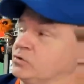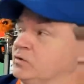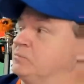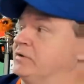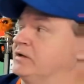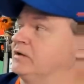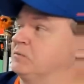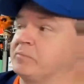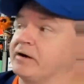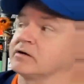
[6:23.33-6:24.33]
who had been
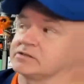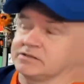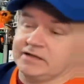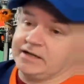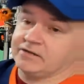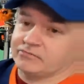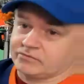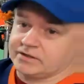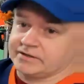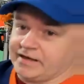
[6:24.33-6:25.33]
embarrassed in
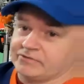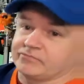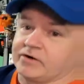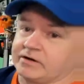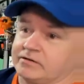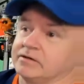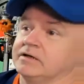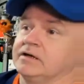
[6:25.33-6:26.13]
83 in that final,